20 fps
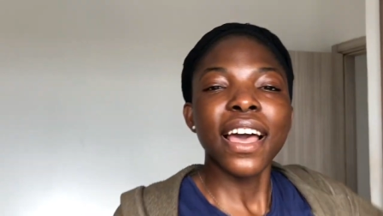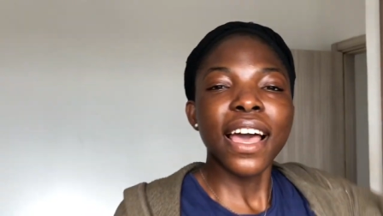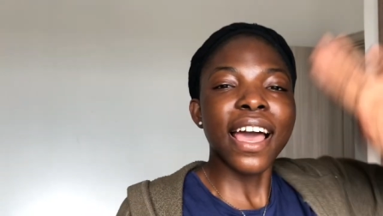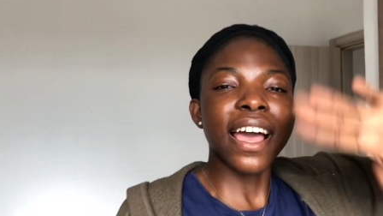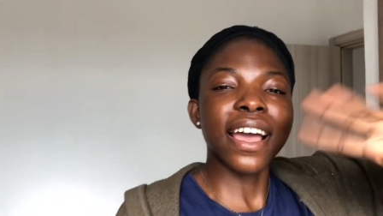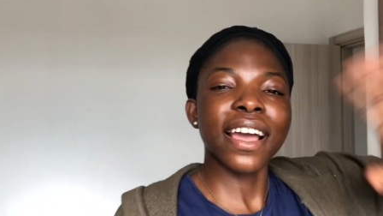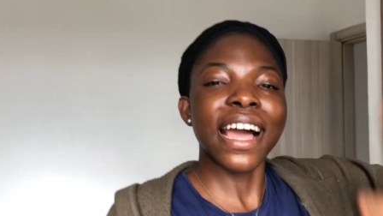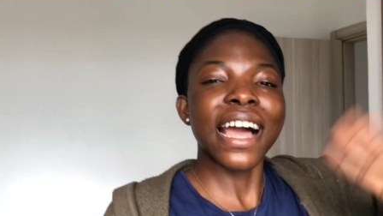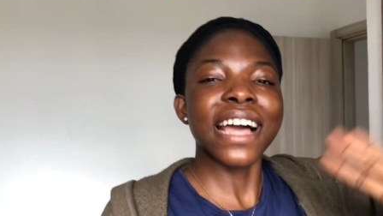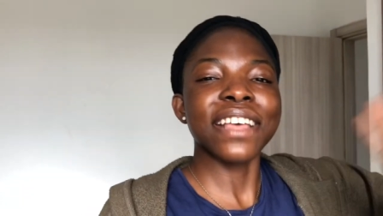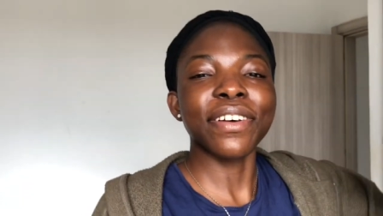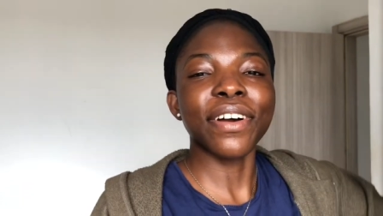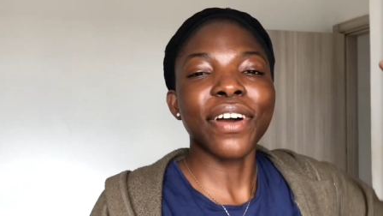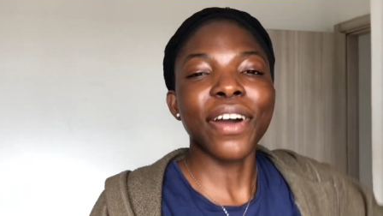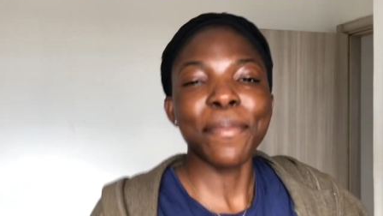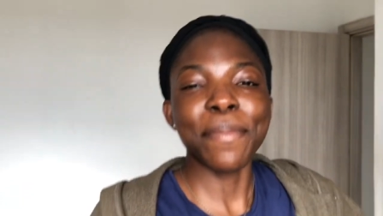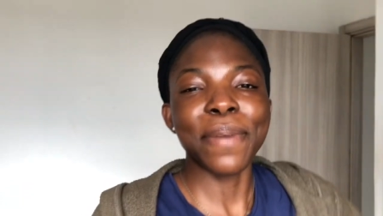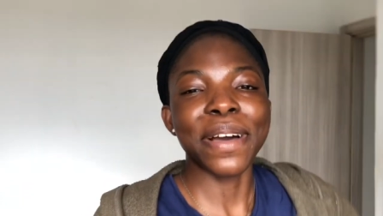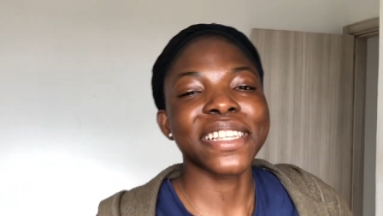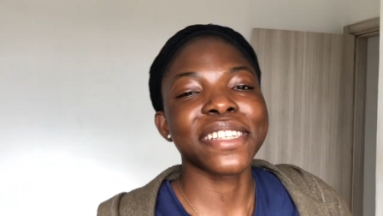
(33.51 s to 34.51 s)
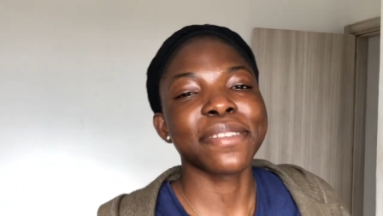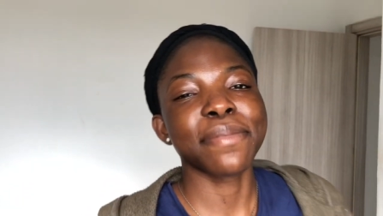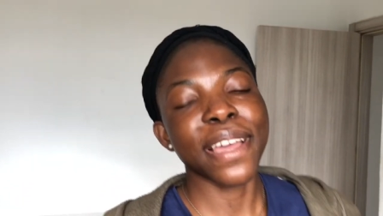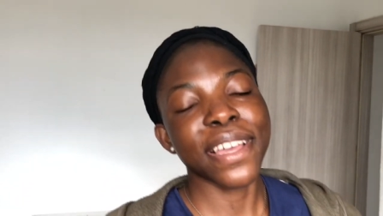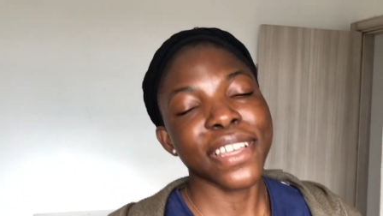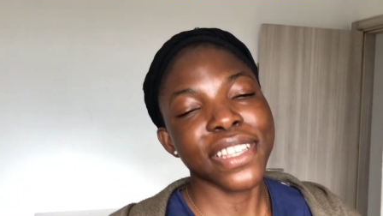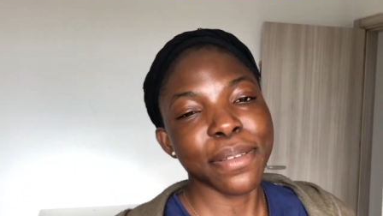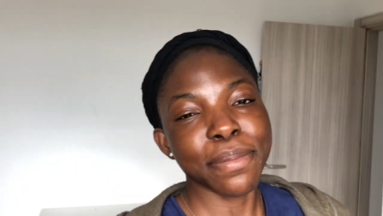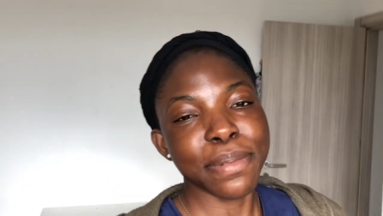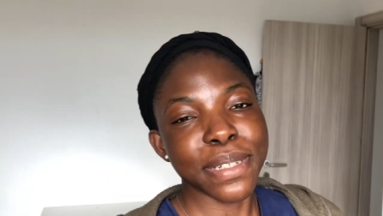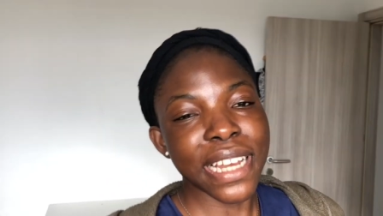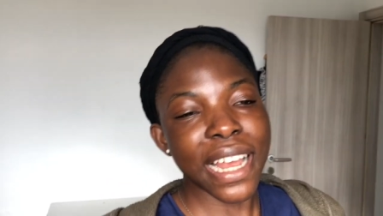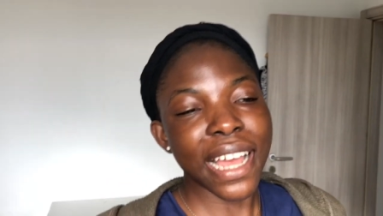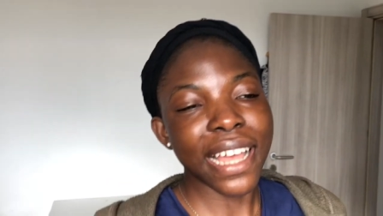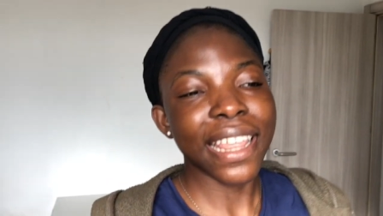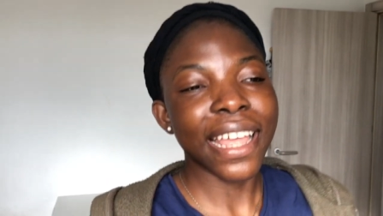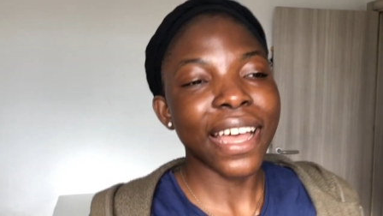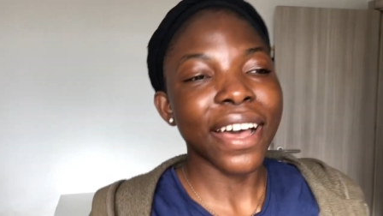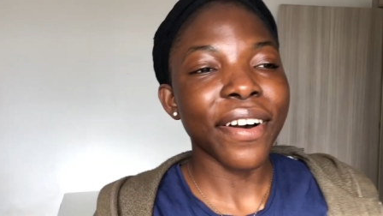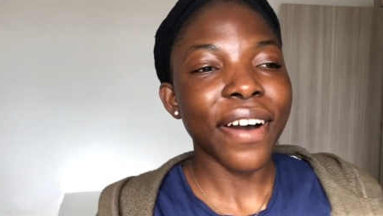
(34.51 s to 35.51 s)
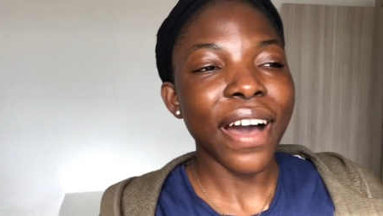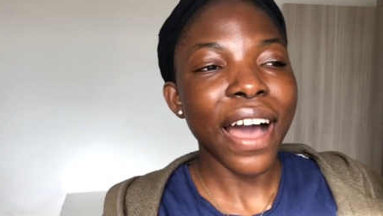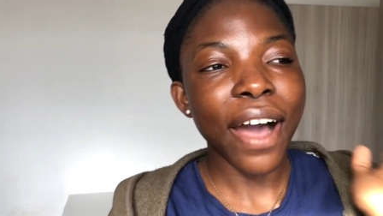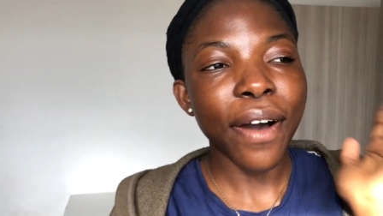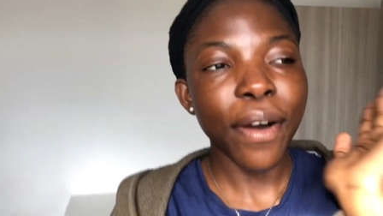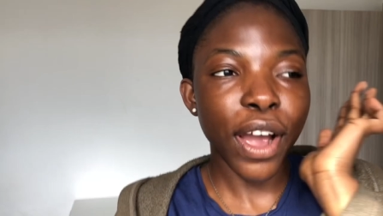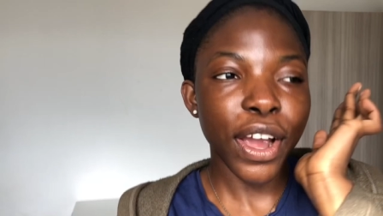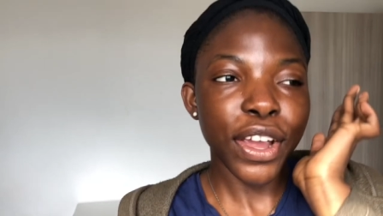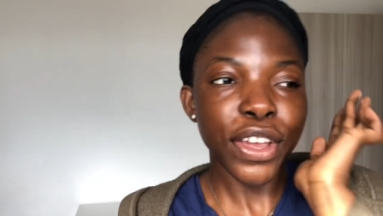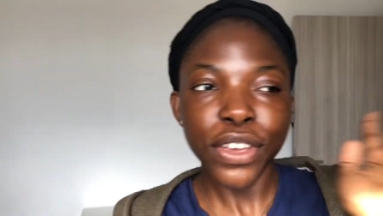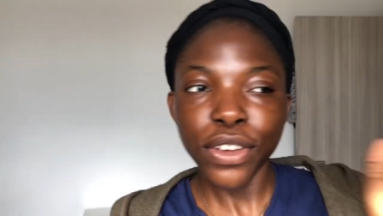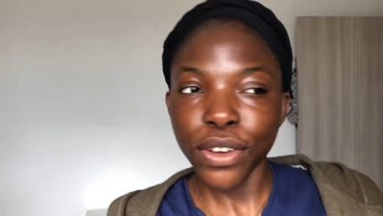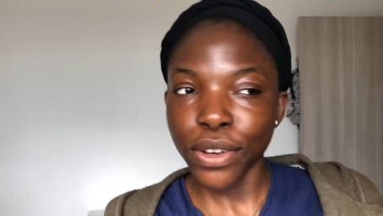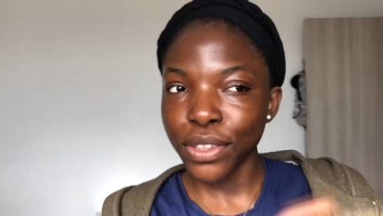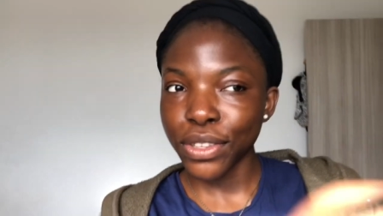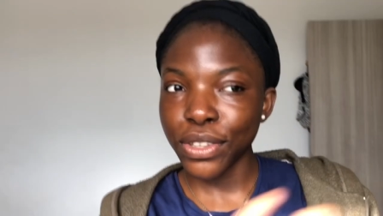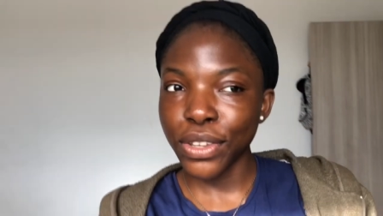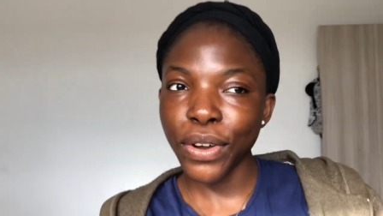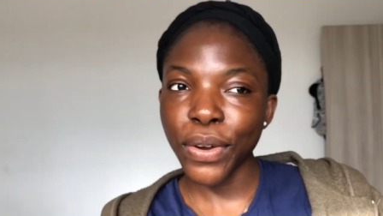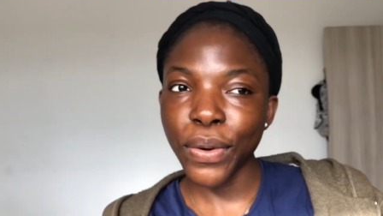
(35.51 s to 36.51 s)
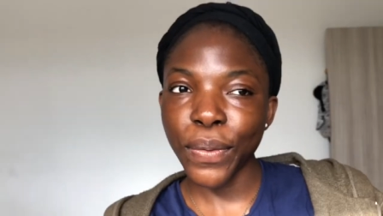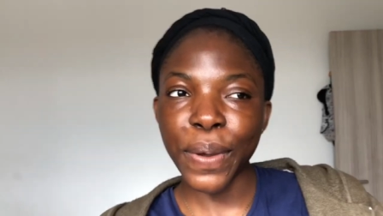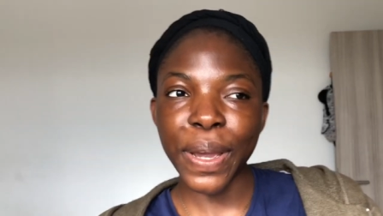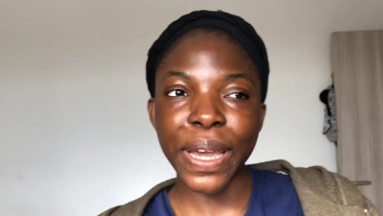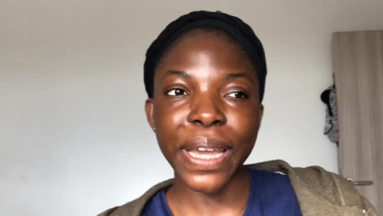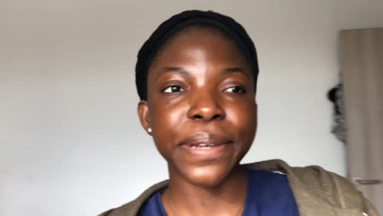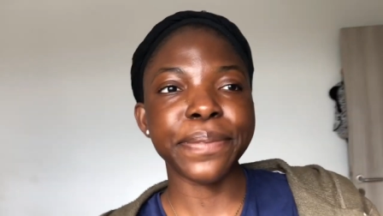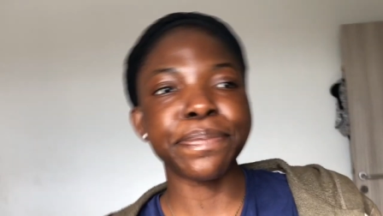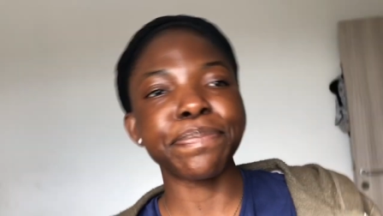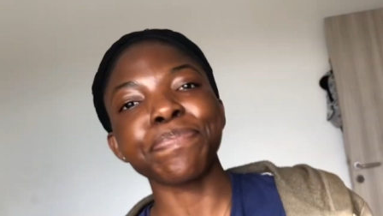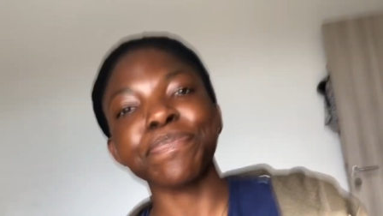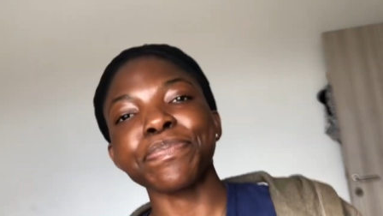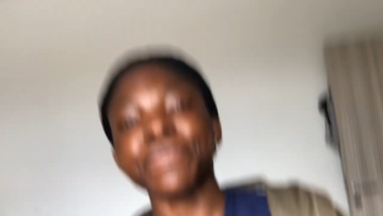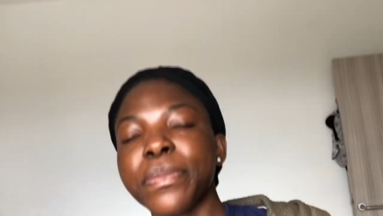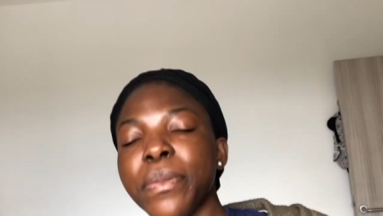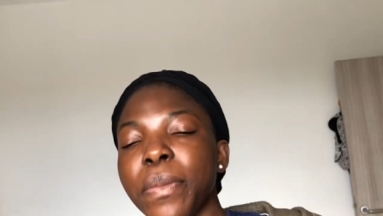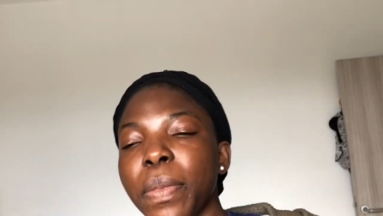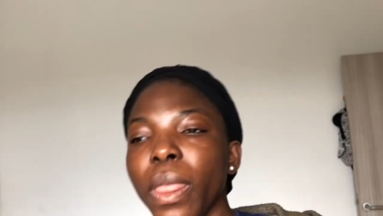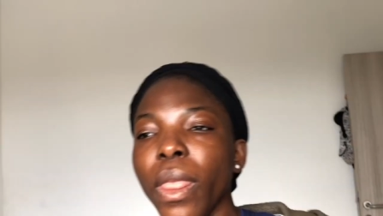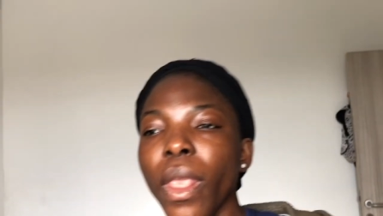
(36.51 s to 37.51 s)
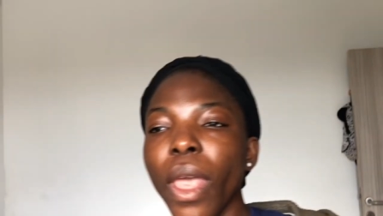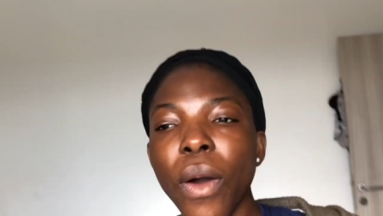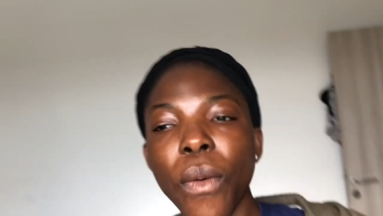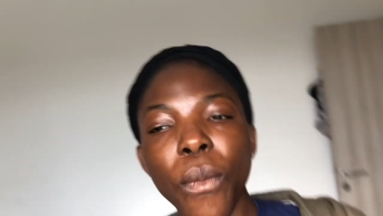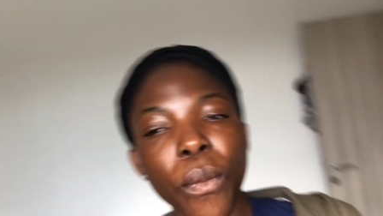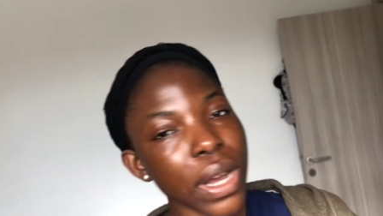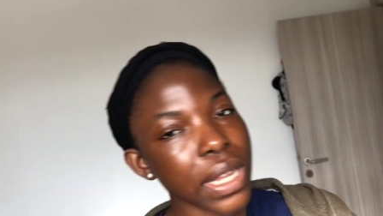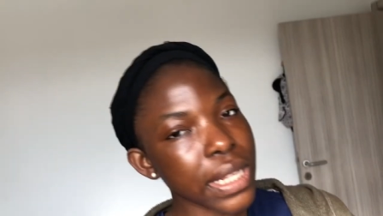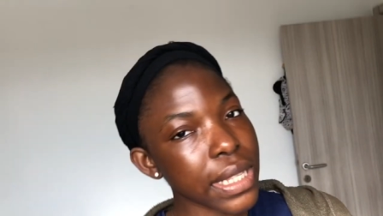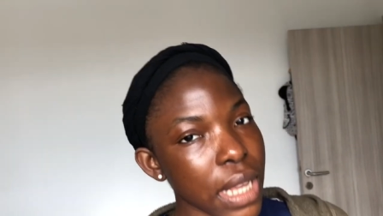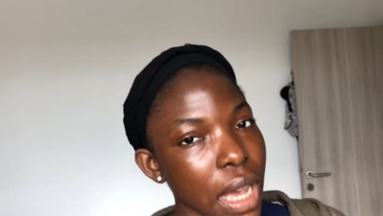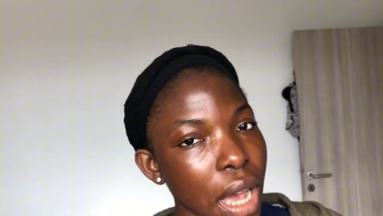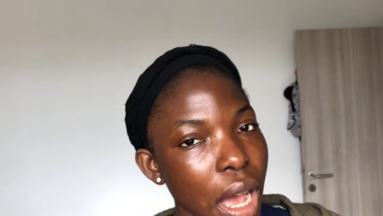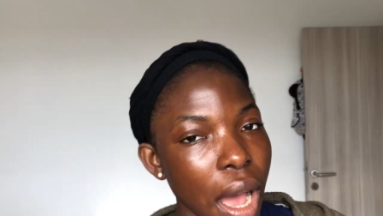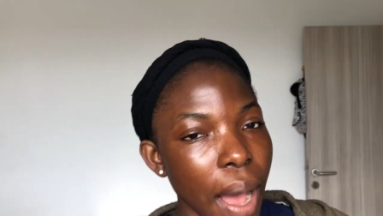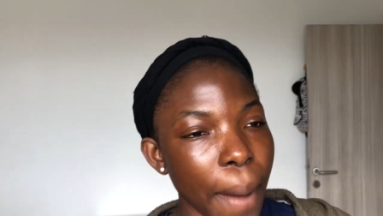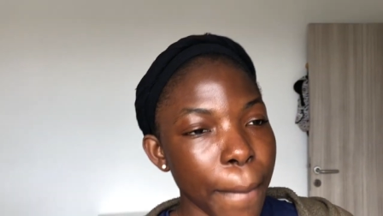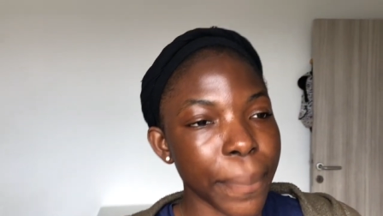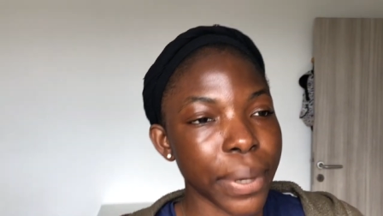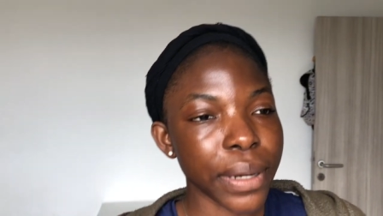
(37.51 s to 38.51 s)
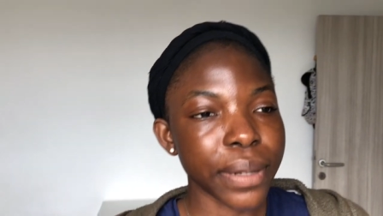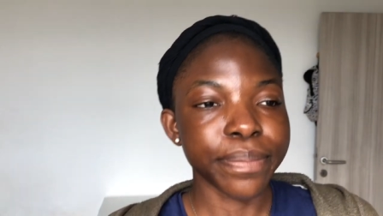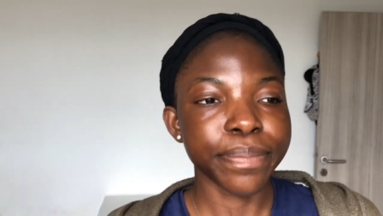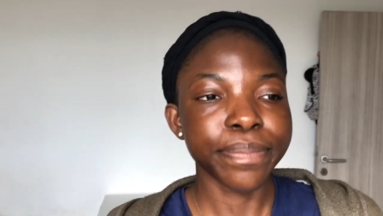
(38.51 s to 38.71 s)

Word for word: hey guys, welcome back to my YouTube channel, how are you doing? What's up?